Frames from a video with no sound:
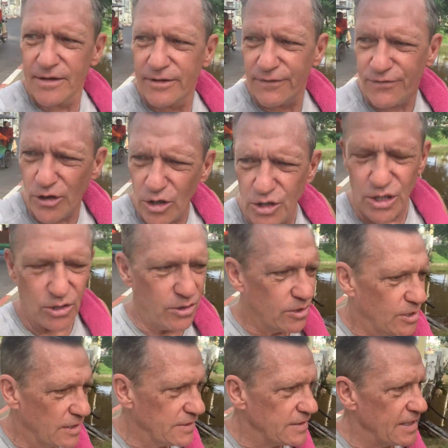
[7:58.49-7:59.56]
they follow you,
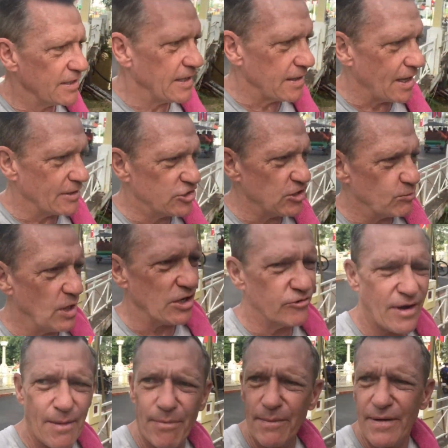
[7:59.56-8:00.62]
and then actually one
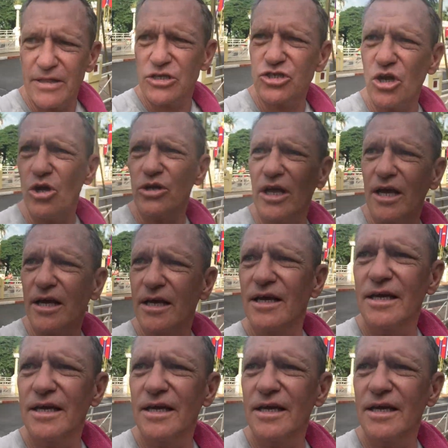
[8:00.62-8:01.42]
grabbed me by the shoulder.